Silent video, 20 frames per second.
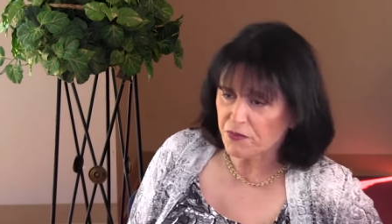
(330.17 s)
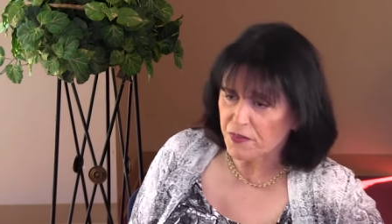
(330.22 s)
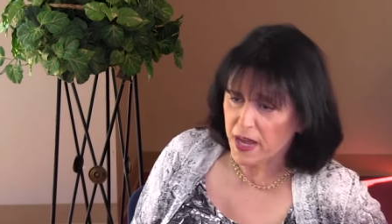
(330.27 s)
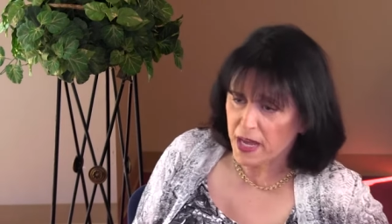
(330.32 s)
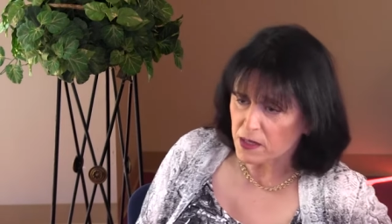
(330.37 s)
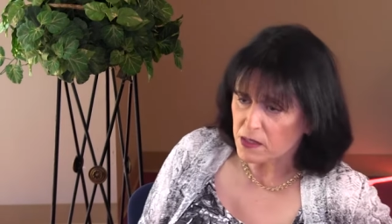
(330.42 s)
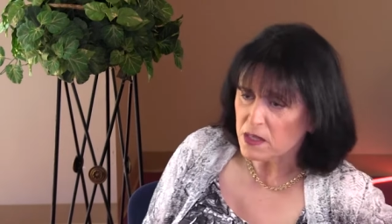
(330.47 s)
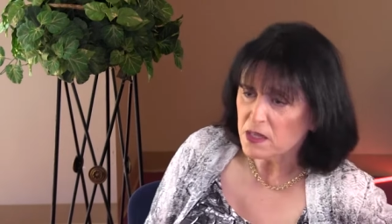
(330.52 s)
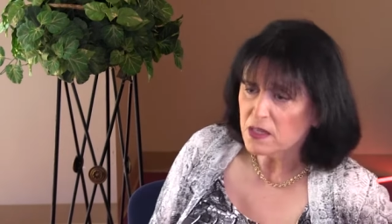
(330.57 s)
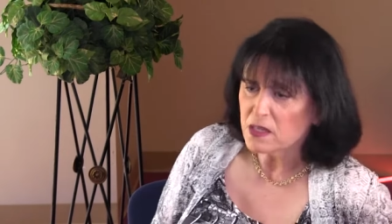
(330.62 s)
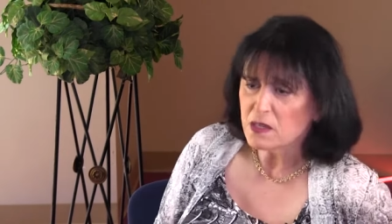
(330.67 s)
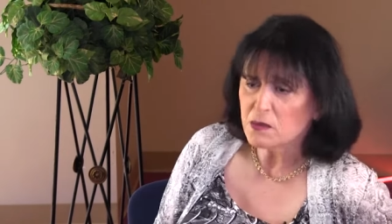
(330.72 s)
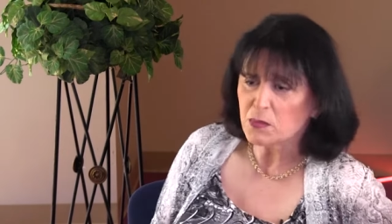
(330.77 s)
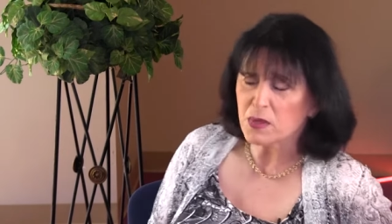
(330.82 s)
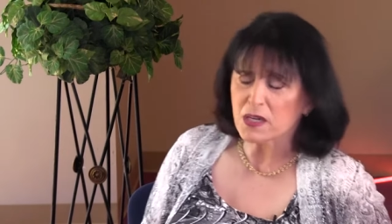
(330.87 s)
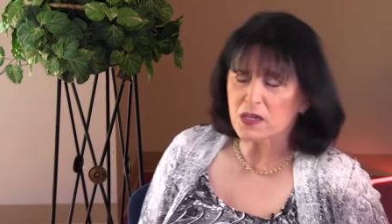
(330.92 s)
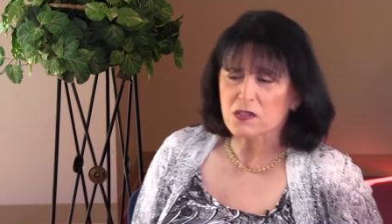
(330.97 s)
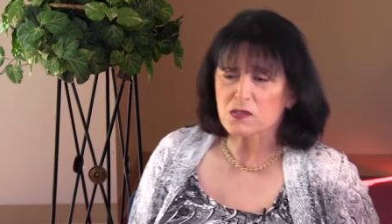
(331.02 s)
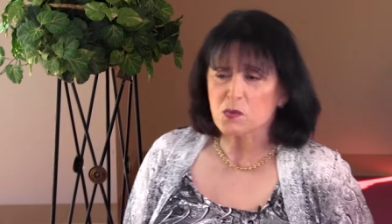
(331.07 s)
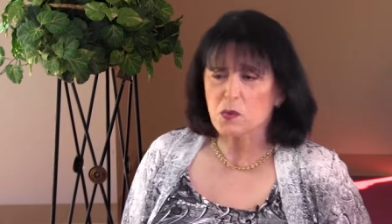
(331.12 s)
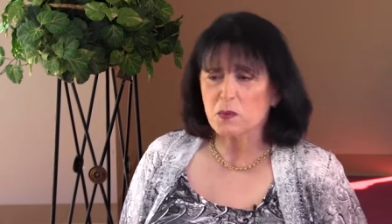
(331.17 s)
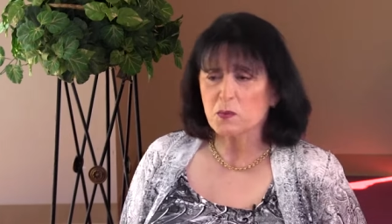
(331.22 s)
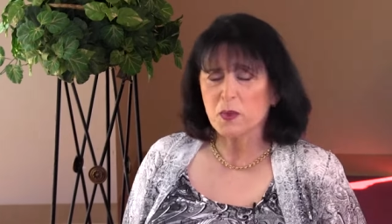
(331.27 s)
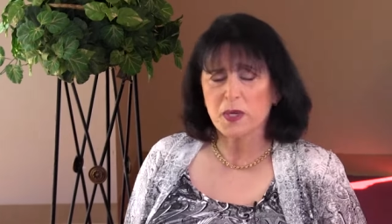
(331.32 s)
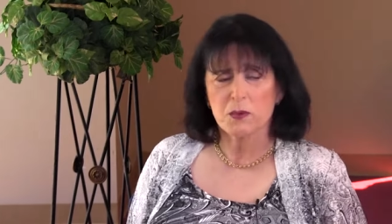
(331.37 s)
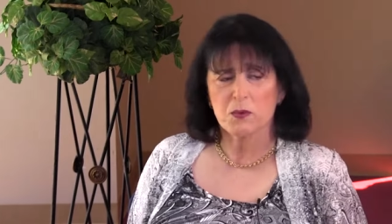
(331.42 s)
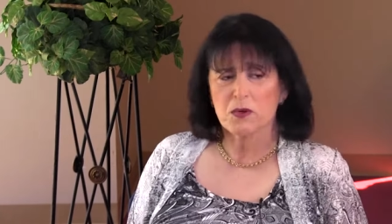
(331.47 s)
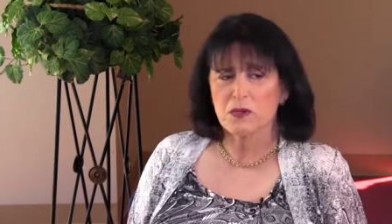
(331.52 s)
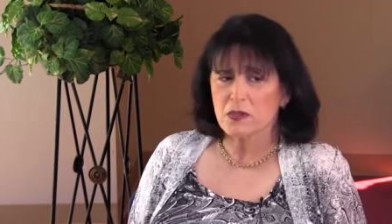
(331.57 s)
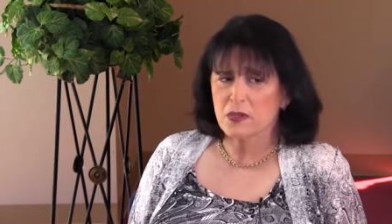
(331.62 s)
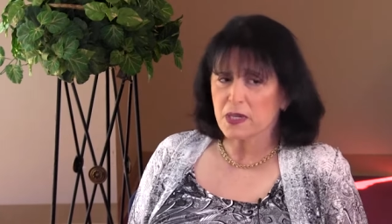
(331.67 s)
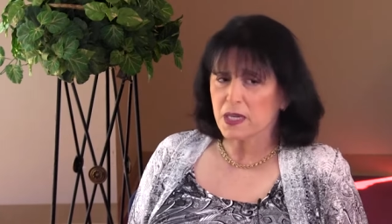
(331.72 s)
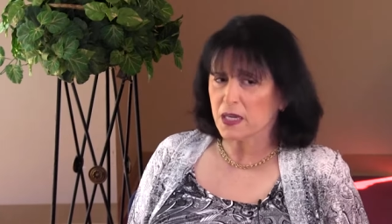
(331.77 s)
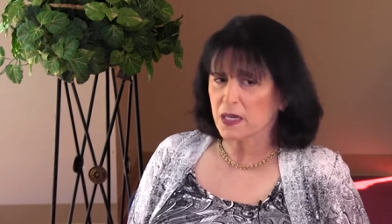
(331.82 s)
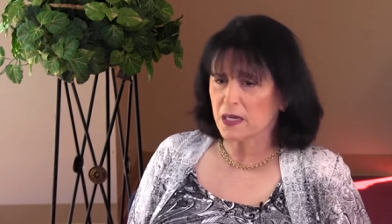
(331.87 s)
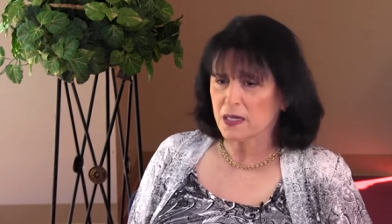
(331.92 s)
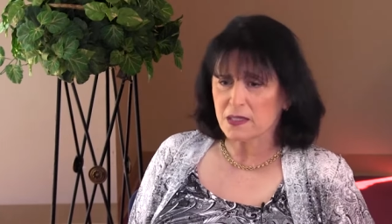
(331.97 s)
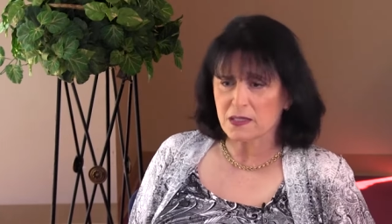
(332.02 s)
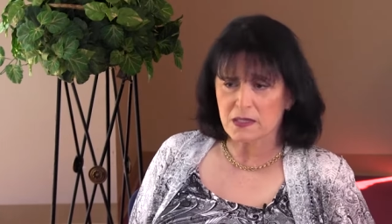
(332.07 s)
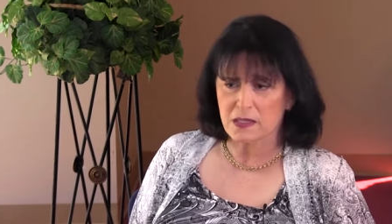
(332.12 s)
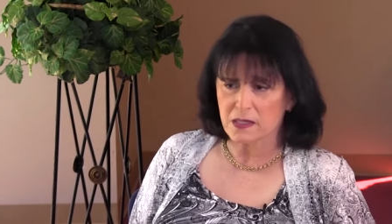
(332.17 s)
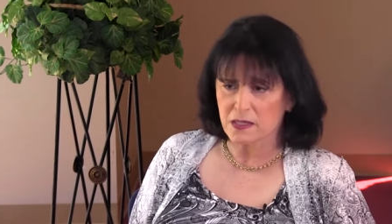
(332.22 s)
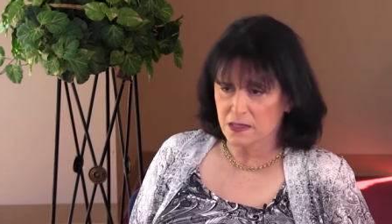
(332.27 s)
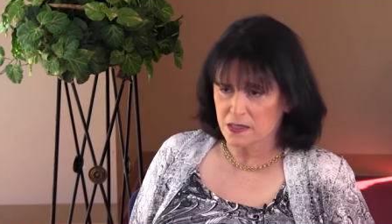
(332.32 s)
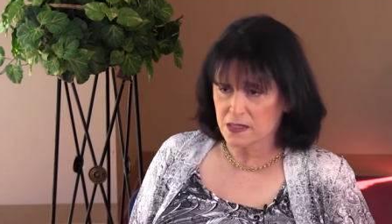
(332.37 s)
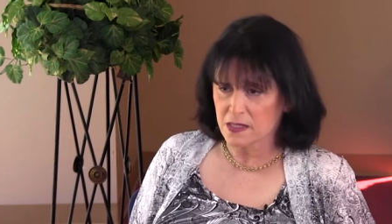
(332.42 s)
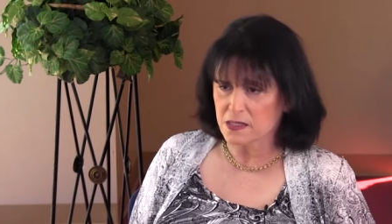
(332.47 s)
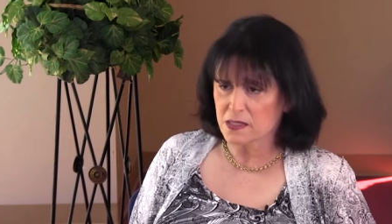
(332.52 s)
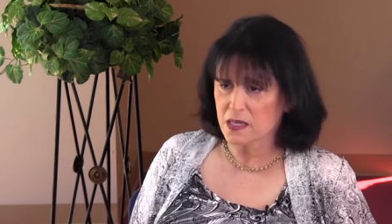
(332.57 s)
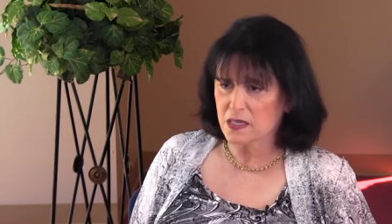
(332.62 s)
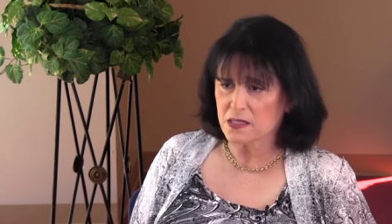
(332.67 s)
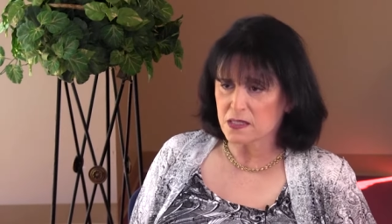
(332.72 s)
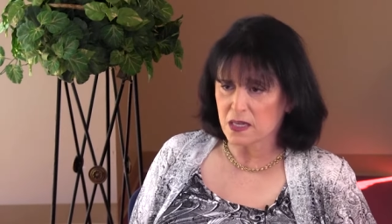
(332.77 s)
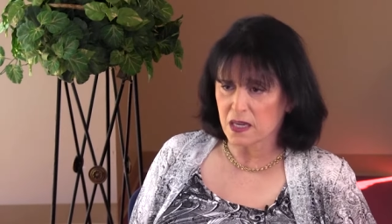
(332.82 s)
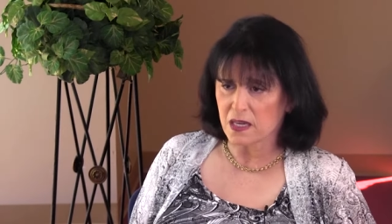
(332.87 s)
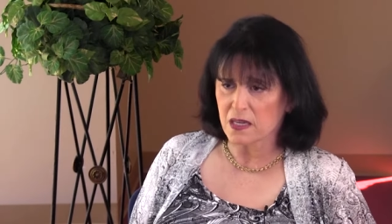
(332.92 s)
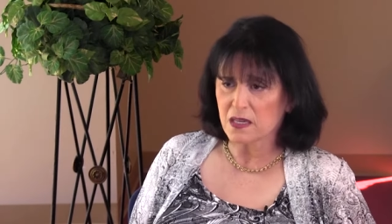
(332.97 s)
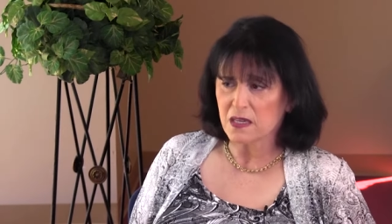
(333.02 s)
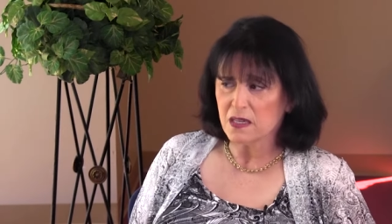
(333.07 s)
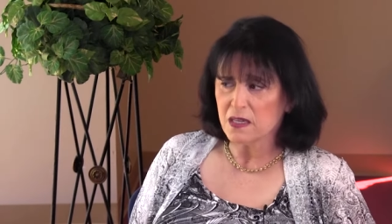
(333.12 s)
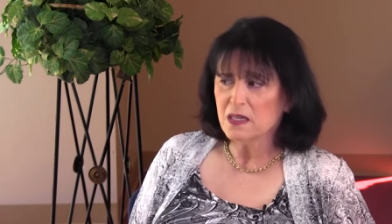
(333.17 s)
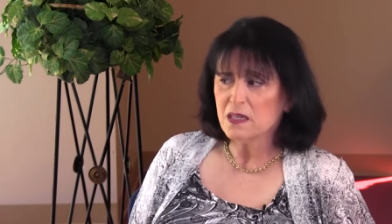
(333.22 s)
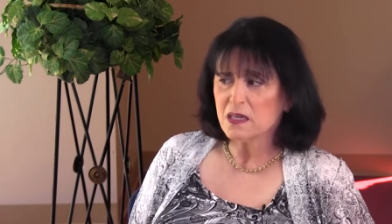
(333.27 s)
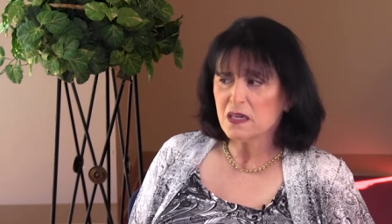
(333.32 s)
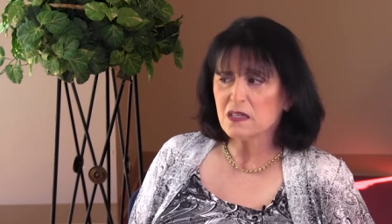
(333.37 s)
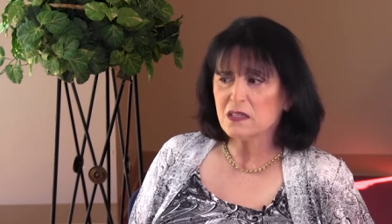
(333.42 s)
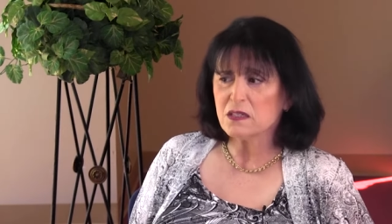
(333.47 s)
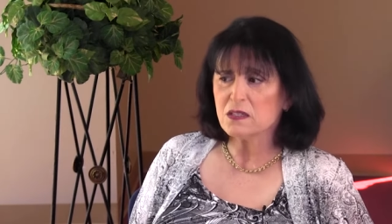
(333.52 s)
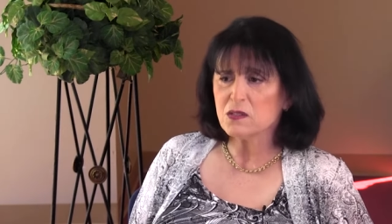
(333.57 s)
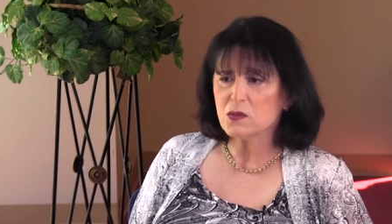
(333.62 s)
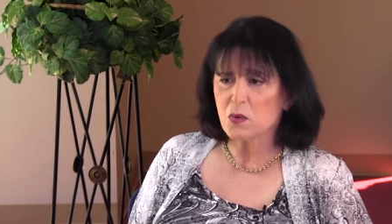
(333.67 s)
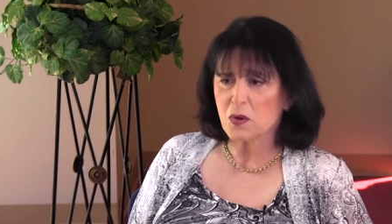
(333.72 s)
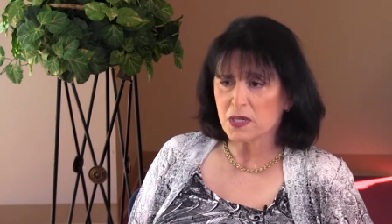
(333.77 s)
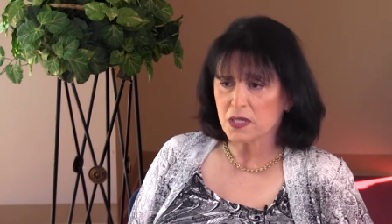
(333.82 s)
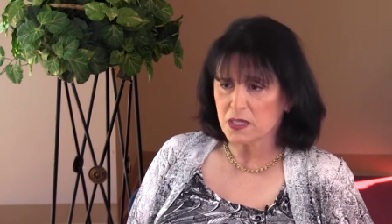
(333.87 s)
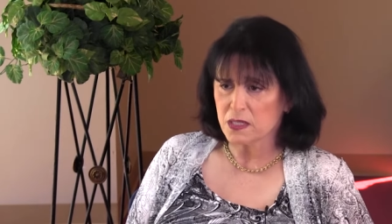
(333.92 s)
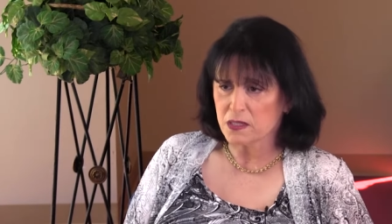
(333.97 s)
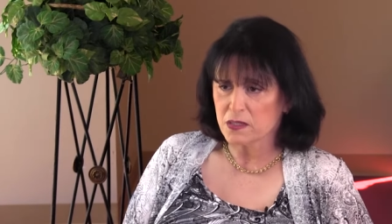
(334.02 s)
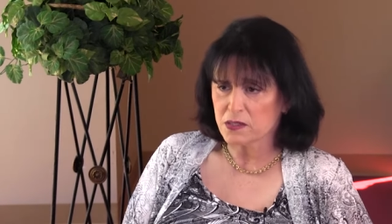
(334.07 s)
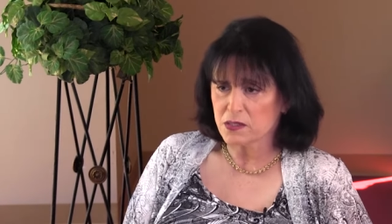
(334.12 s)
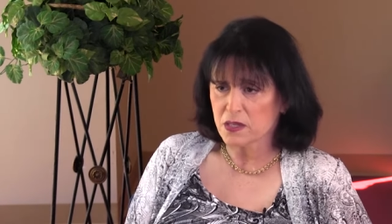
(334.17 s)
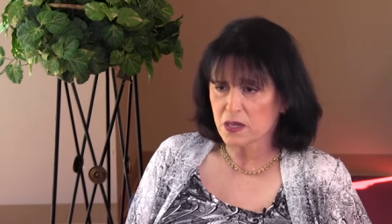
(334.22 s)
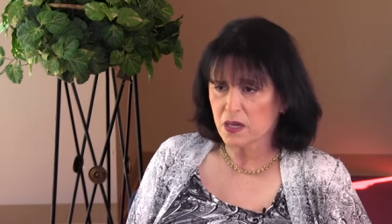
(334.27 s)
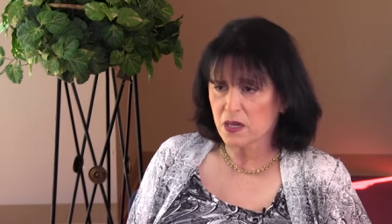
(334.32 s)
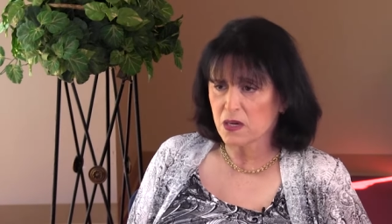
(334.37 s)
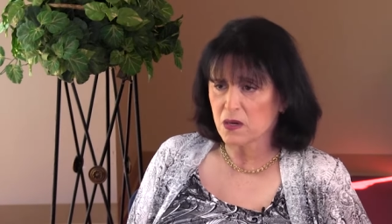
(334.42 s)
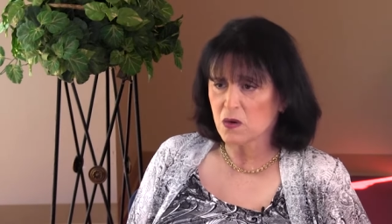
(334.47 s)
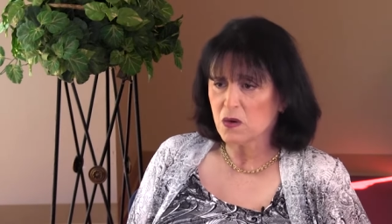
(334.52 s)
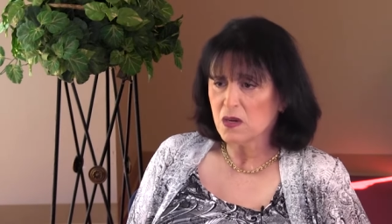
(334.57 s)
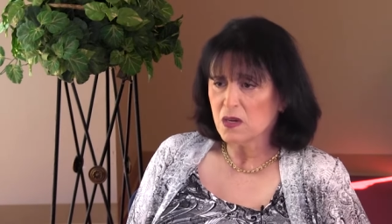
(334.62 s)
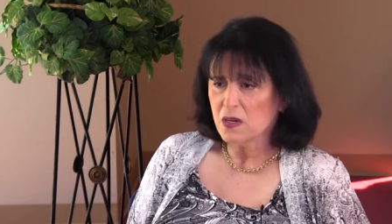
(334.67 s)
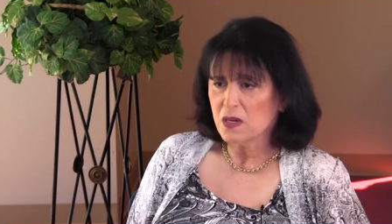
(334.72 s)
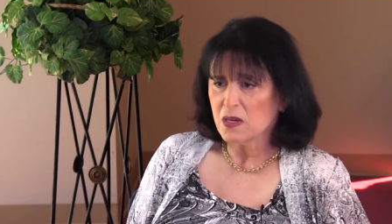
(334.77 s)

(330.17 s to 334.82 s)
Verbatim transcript: a fact because when we were looking into this, as I say, a good 20 years ago,